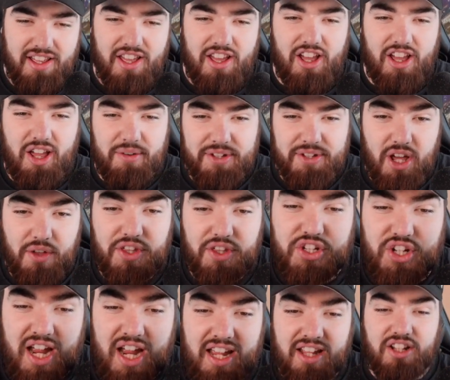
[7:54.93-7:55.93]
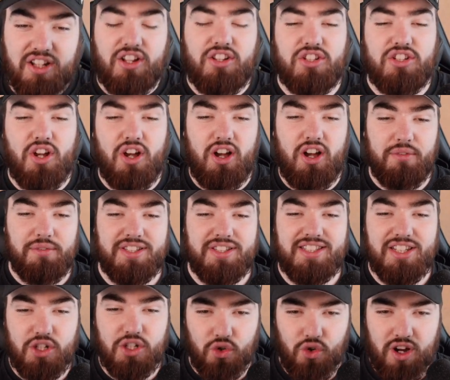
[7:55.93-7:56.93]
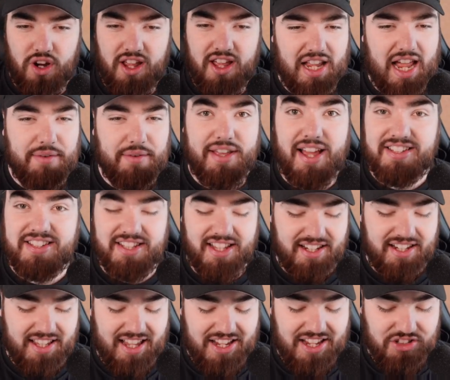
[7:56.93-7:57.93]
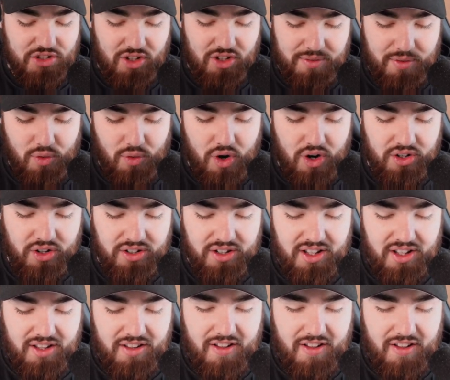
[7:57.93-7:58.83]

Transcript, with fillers: But yo, the Giant Charm secret rare. I'm gassed to get it, guys. Don't get me wrong.